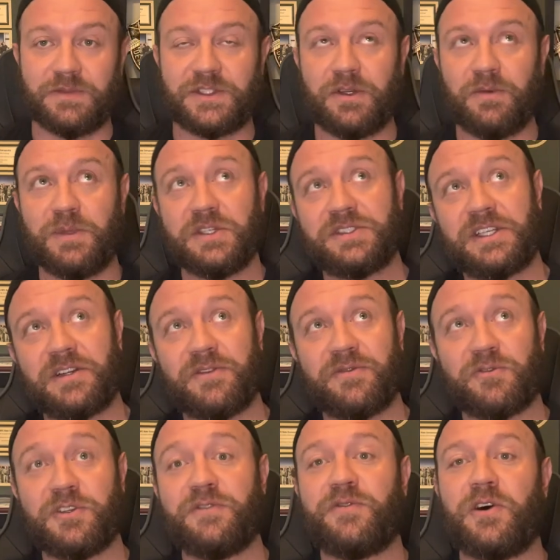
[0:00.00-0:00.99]
So military
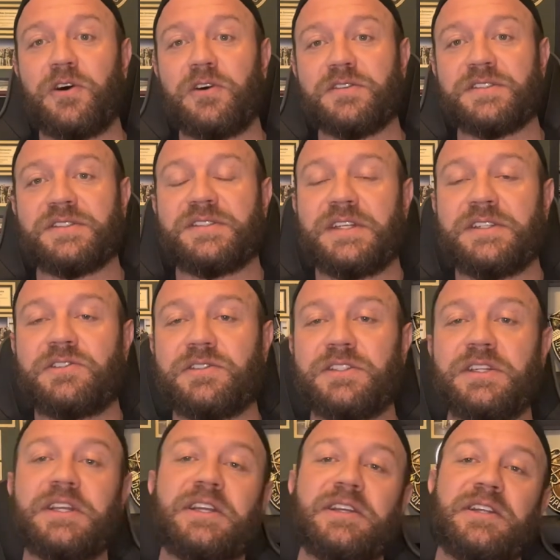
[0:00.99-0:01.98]
freefall is
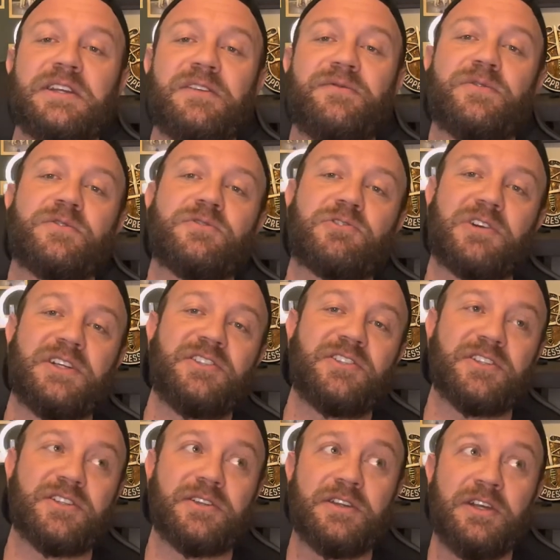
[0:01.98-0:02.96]
essentially an
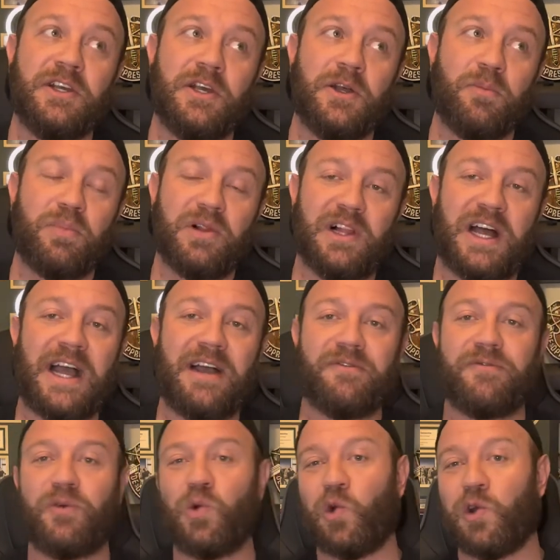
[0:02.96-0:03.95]
infiltration
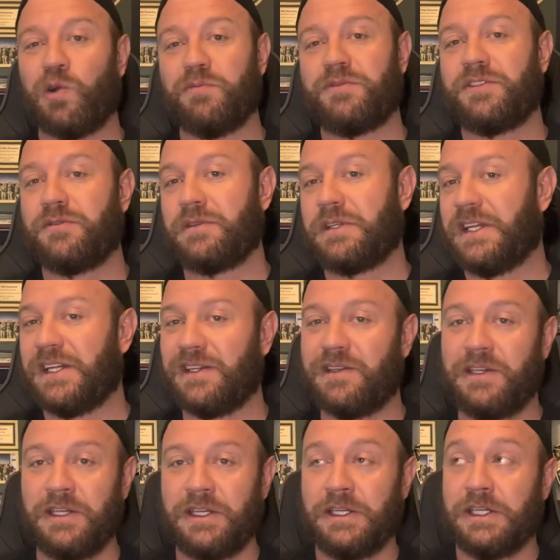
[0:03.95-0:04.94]
platform to
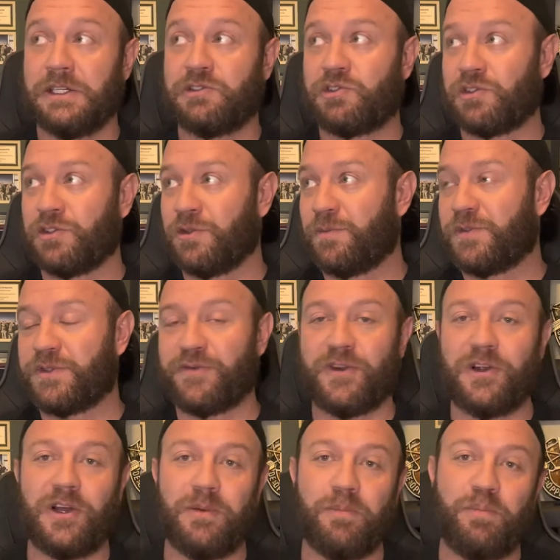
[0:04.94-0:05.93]
get troops
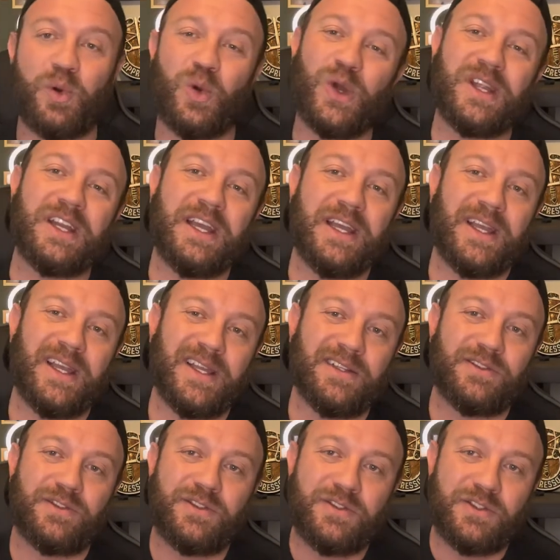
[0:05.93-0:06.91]
from point
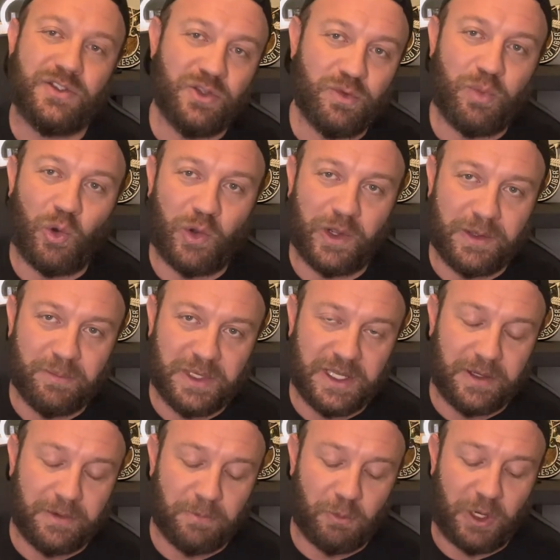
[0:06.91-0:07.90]
A to point B,